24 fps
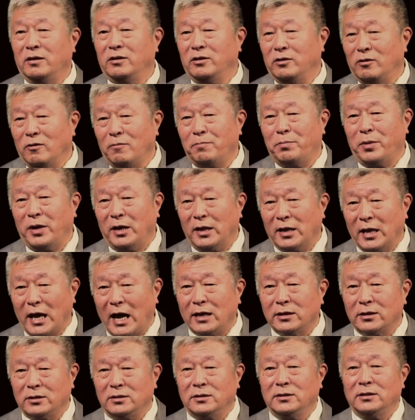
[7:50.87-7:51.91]
you know bin
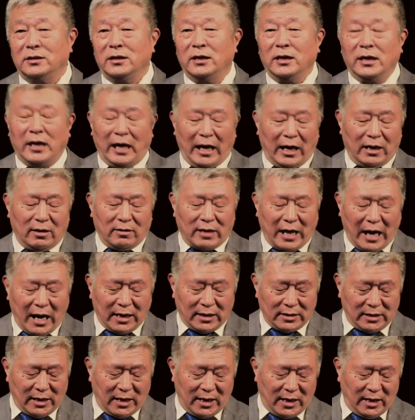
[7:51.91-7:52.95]
Laden, Al
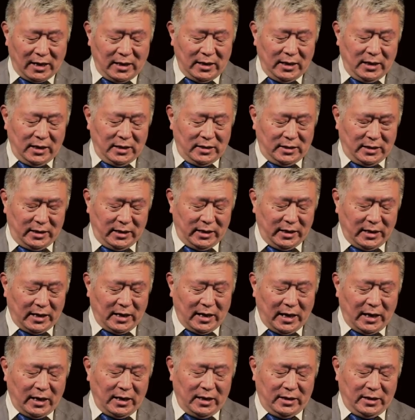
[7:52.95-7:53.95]
Qaeda, the uh,